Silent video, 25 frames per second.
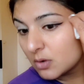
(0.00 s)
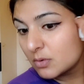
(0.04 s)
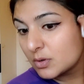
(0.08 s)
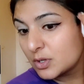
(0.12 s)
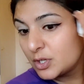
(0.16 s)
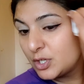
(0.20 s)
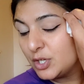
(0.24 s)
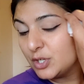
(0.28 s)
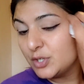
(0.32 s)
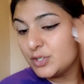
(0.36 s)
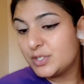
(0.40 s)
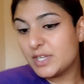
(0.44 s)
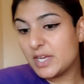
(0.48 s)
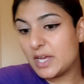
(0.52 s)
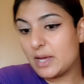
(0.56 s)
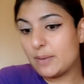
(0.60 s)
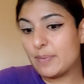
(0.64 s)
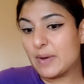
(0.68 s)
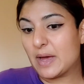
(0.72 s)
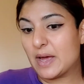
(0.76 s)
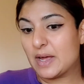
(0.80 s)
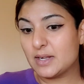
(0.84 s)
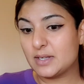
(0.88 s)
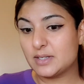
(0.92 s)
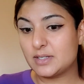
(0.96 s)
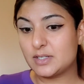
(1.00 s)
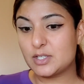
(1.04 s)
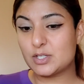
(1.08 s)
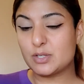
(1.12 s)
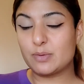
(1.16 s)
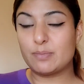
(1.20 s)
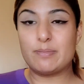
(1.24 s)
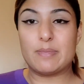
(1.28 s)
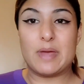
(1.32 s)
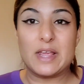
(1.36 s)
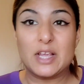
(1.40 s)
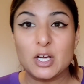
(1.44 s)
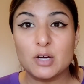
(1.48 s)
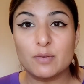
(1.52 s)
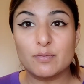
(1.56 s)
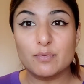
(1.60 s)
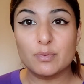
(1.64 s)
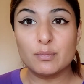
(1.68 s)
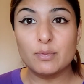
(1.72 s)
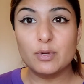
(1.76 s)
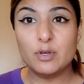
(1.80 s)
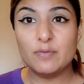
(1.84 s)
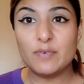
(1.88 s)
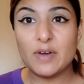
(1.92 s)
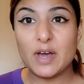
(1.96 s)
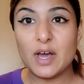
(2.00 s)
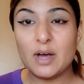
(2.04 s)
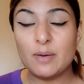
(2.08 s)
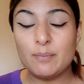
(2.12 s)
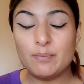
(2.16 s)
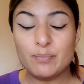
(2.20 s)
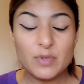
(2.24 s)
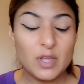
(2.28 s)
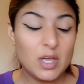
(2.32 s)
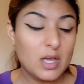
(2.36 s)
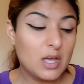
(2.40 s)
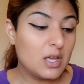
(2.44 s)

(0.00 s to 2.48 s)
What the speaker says: Q-tip and some makeup remover.